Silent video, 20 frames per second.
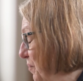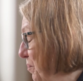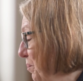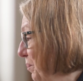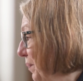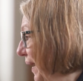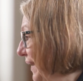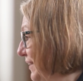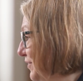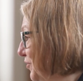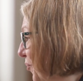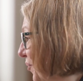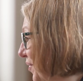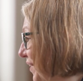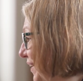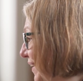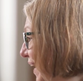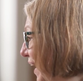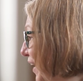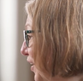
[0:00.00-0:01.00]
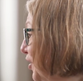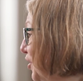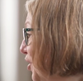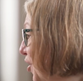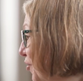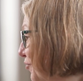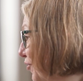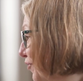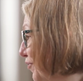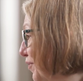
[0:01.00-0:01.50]
but Dorothy Day
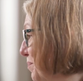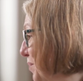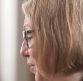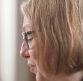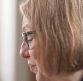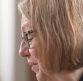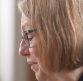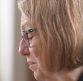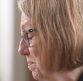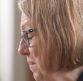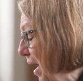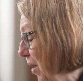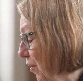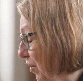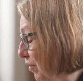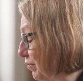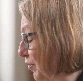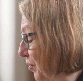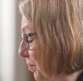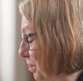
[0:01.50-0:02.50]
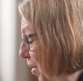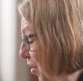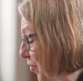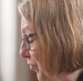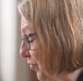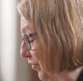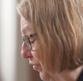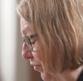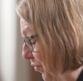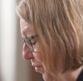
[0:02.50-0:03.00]
closes the book with a powerful
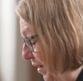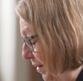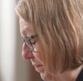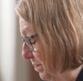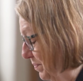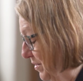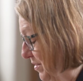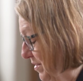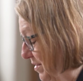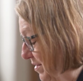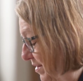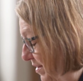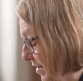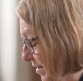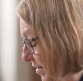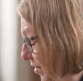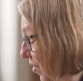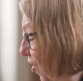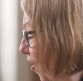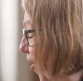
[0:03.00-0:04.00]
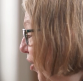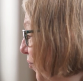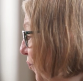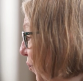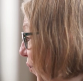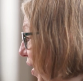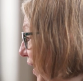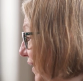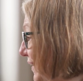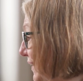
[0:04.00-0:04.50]
postscript on
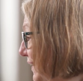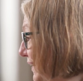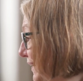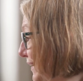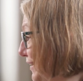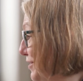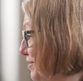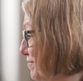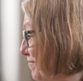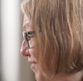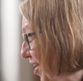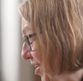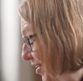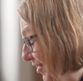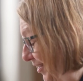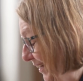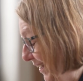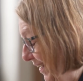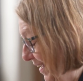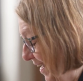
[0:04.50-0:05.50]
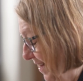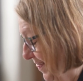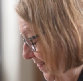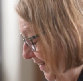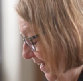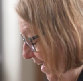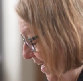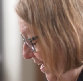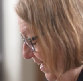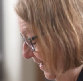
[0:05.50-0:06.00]
what is finally at the
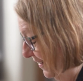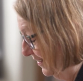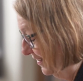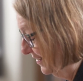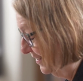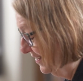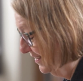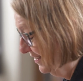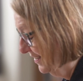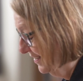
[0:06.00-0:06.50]
end.